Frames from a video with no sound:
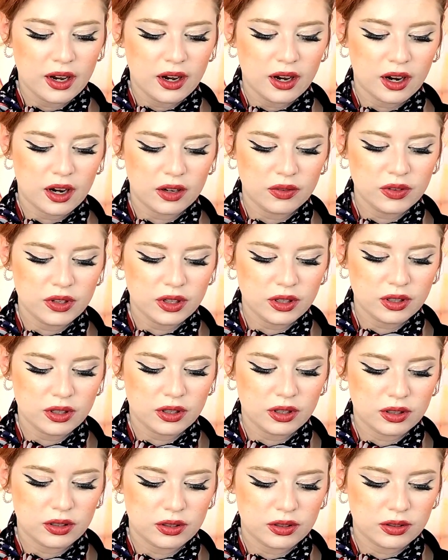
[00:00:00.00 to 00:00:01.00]

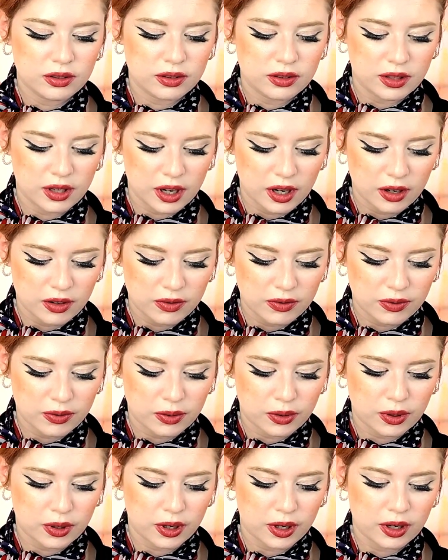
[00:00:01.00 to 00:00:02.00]
Having
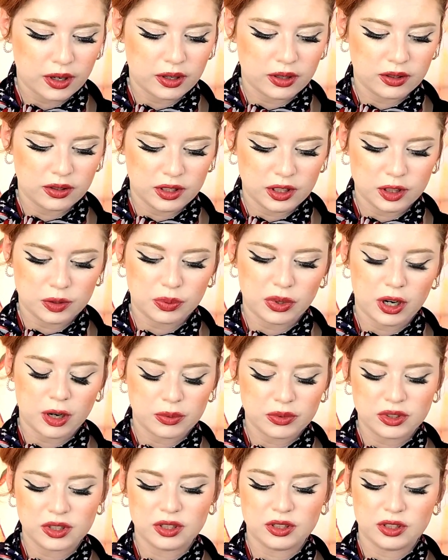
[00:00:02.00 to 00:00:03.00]
therefore these
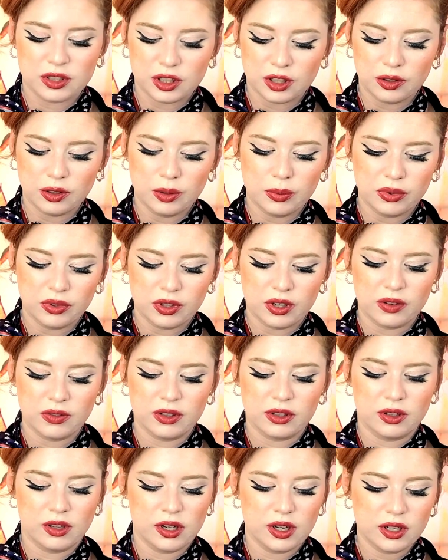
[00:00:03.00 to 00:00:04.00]
promises, dearly
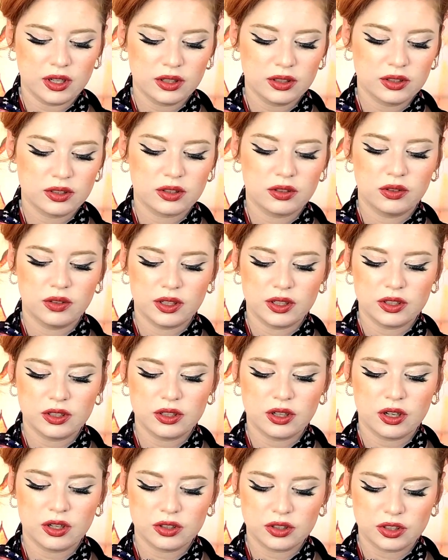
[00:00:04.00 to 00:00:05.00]
beloved, let us cleanse
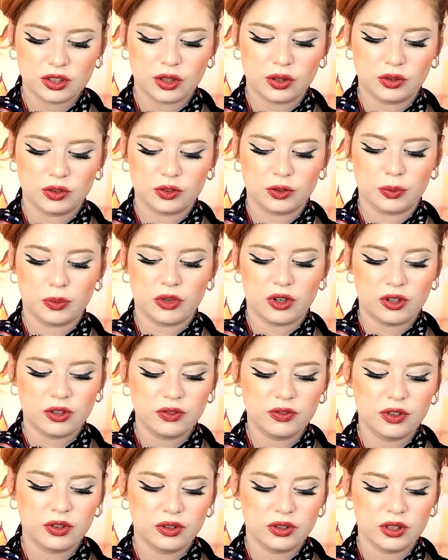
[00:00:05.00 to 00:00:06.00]
ourselves from all
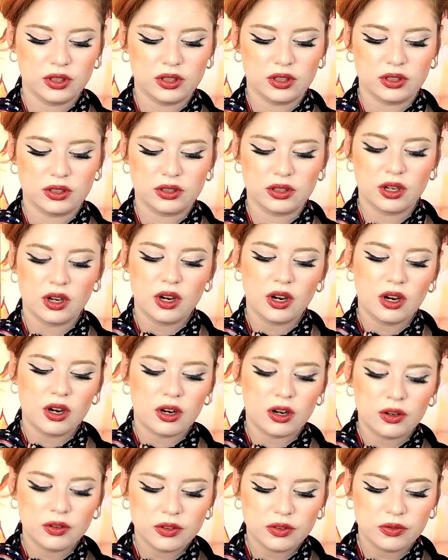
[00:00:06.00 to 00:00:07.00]
filthiness
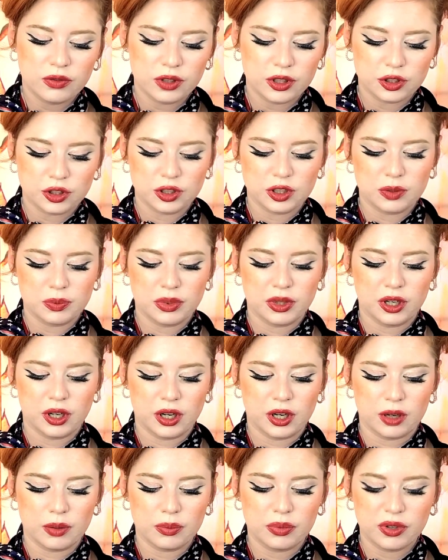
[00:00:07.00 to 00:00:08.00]
of the flesh and
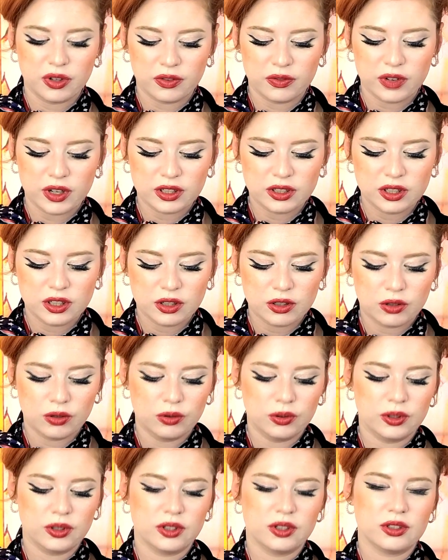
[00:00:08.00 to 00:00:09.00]
spirit, perfecting
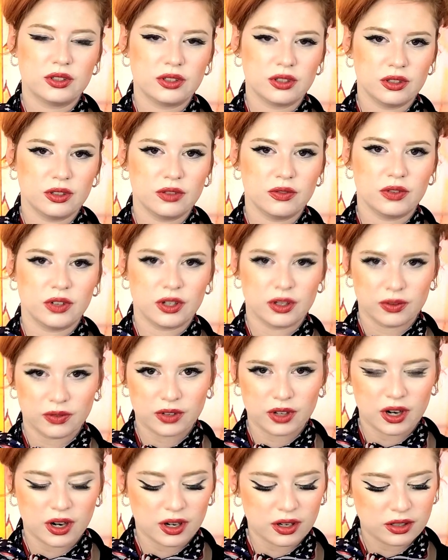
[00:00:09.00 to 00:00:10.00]
holiness in the fear of
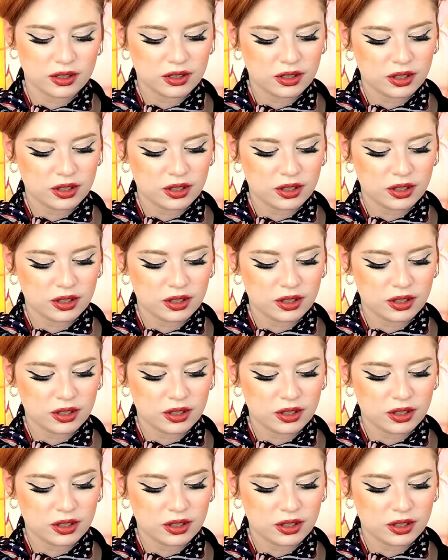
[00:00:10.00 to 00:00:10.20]
God.